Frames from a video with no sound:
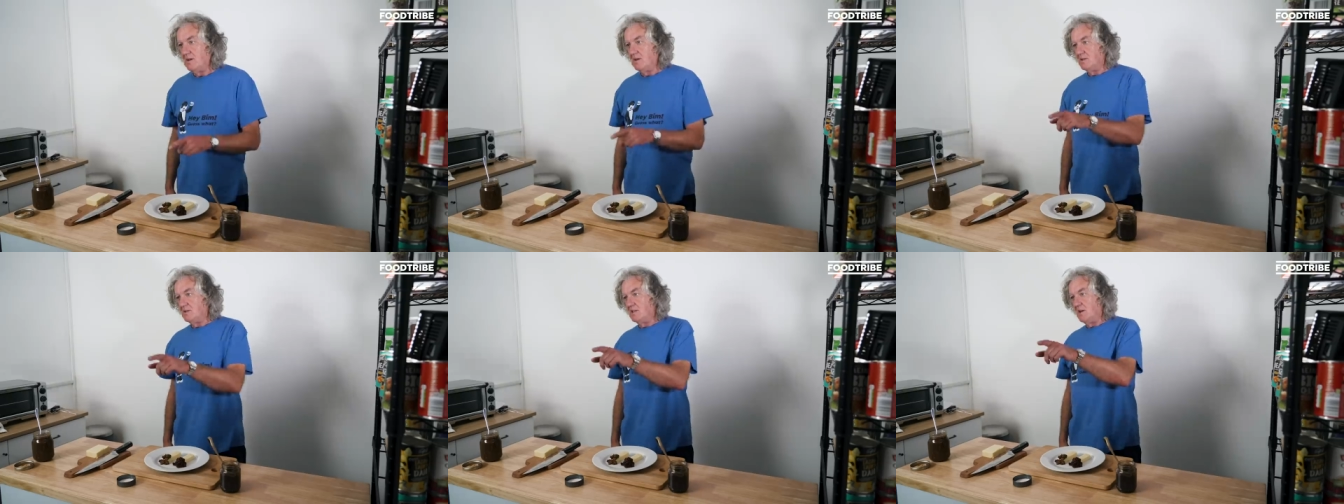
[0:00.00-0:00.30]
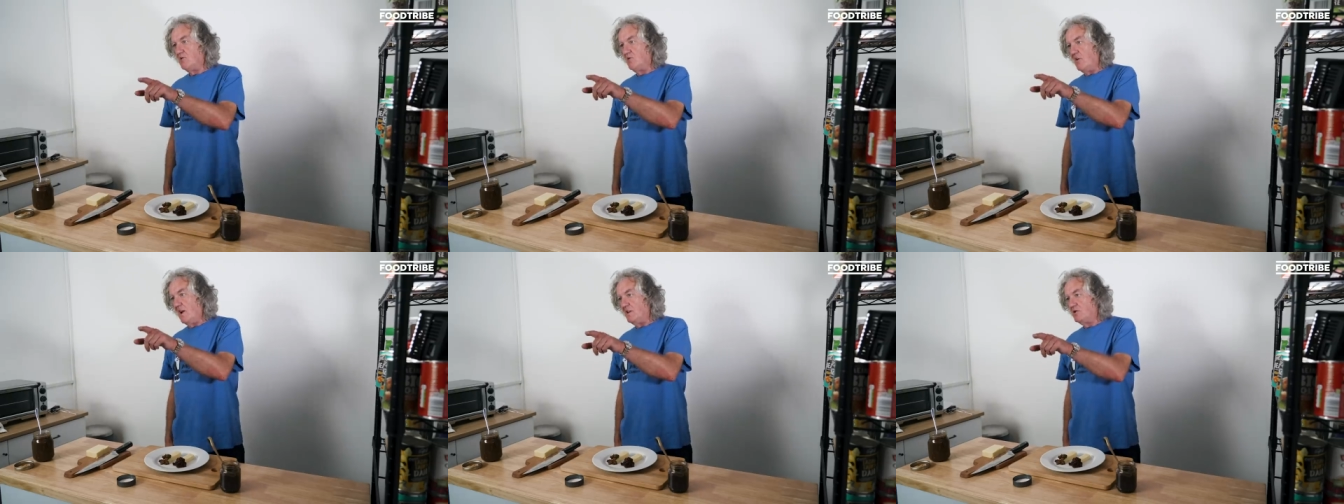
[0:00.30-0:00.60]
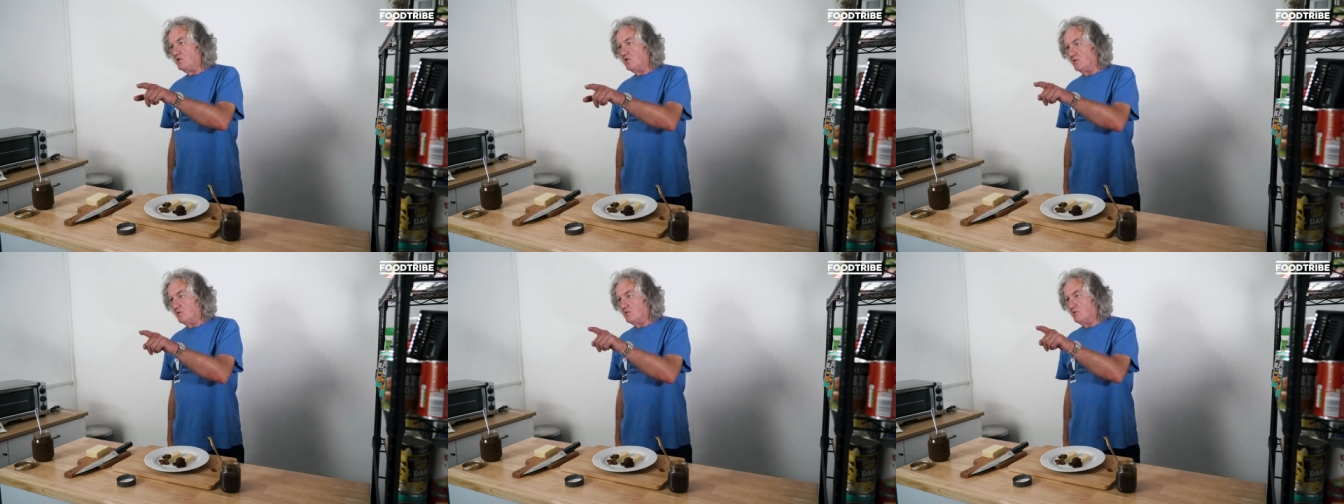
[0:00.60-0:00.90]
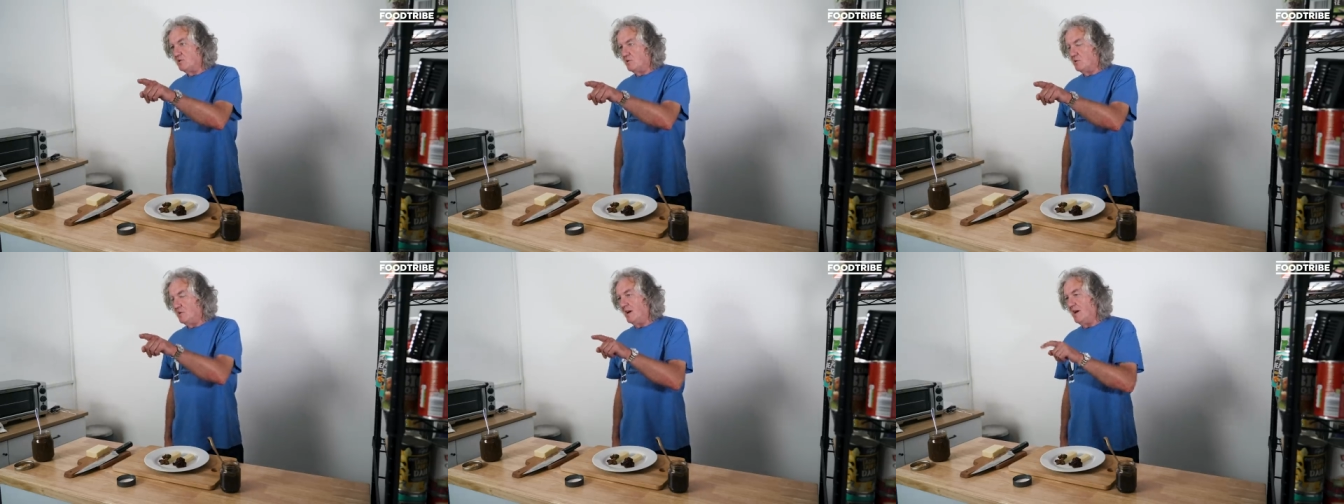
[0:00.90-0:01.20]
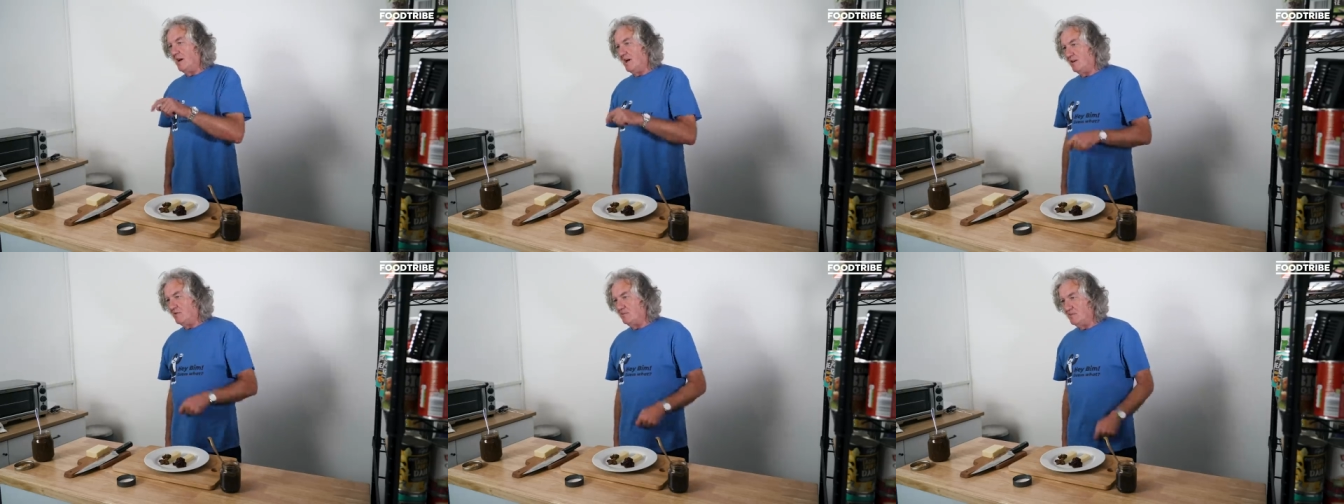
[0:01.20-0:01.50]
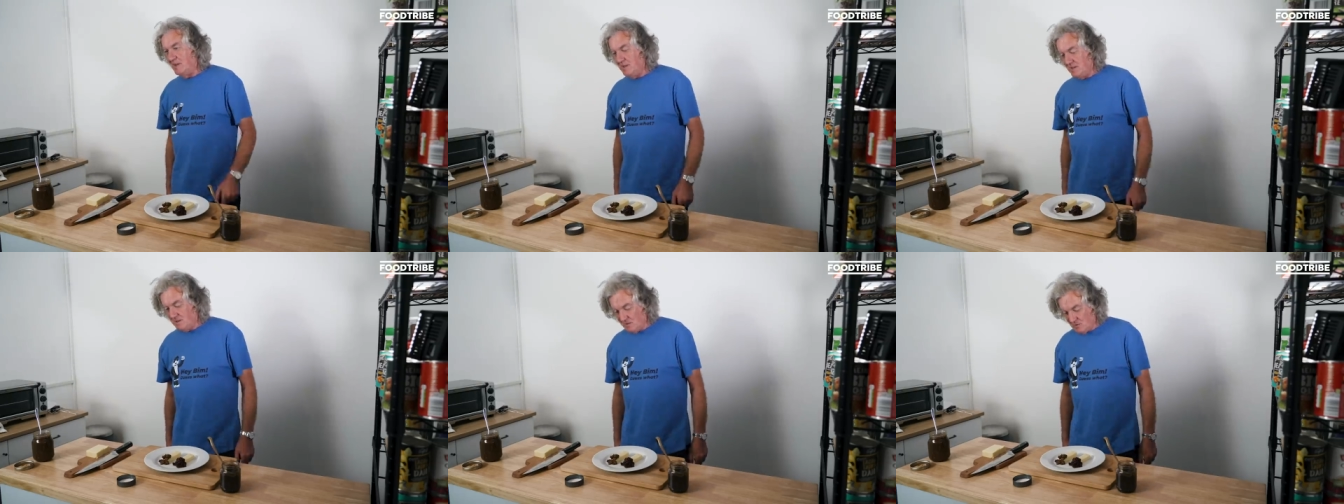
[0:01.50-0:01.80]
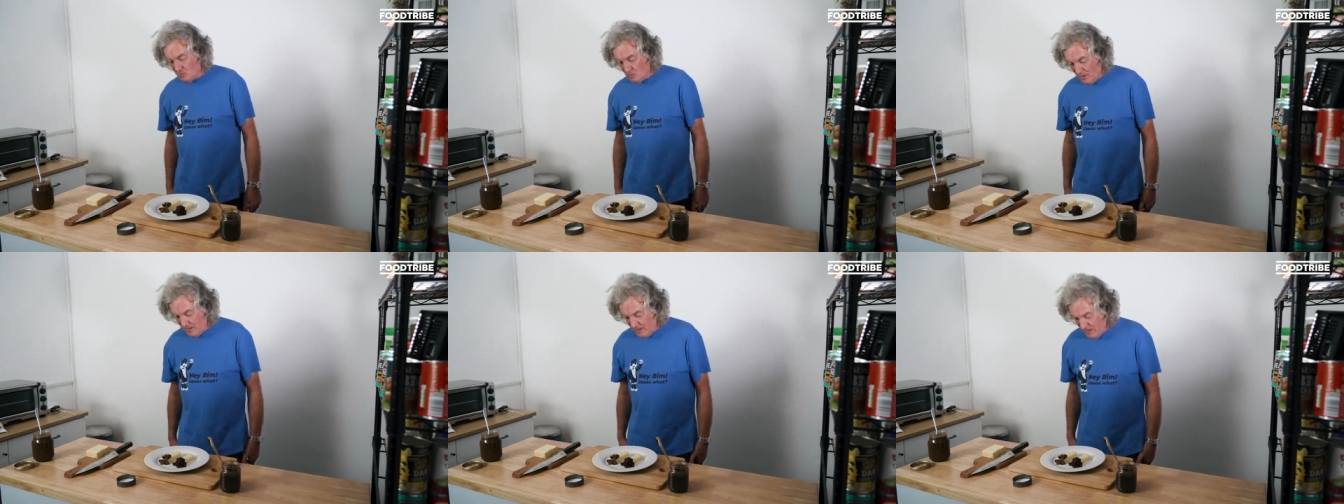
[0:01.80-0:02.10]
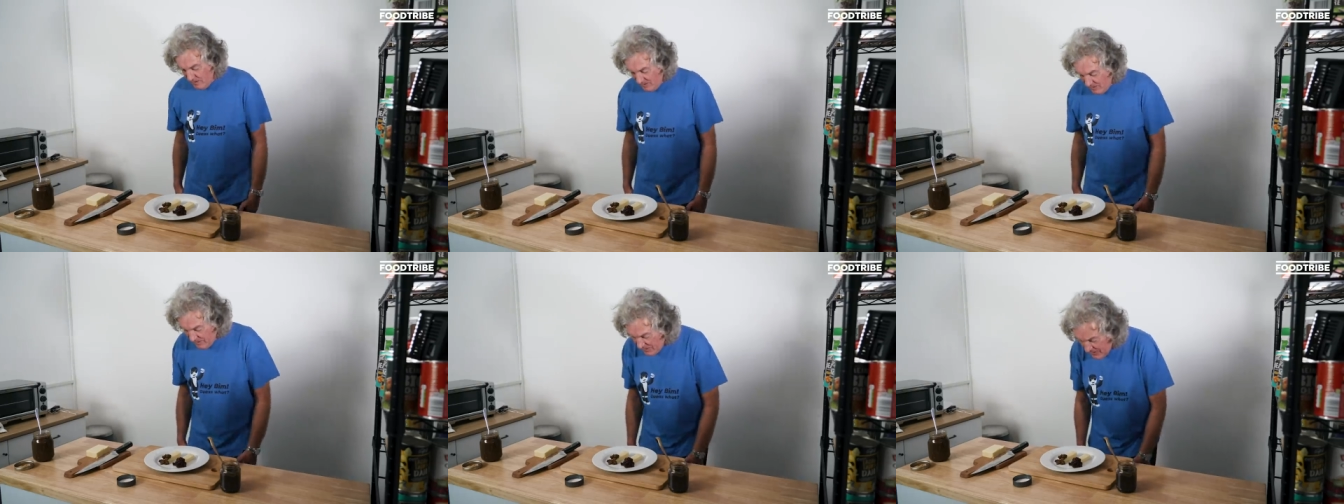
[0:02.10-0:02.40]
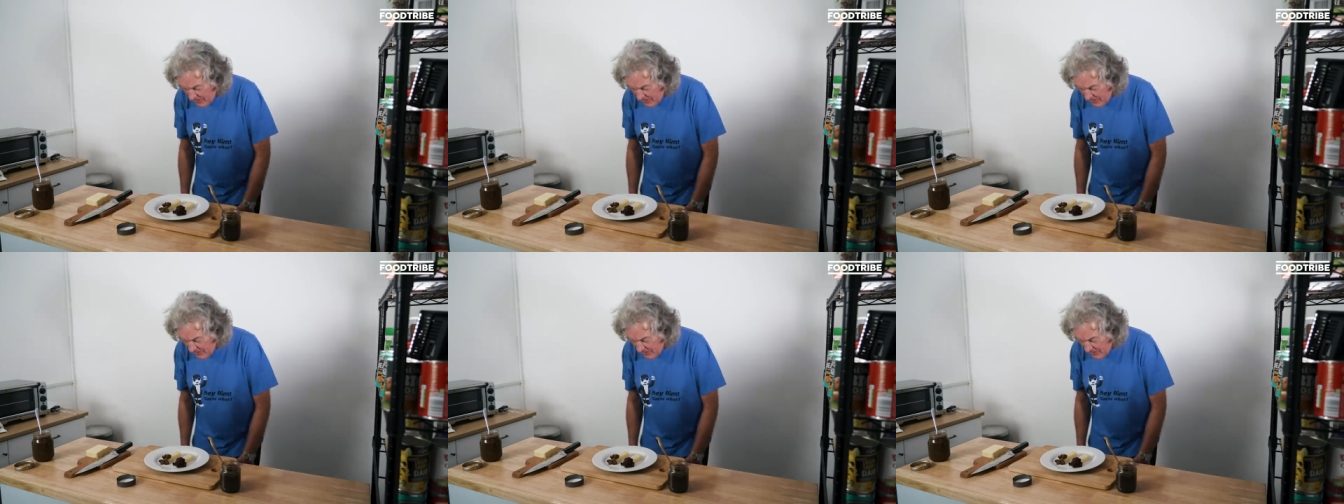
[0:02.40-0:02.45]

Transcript: said Rachael, two and a half meters away.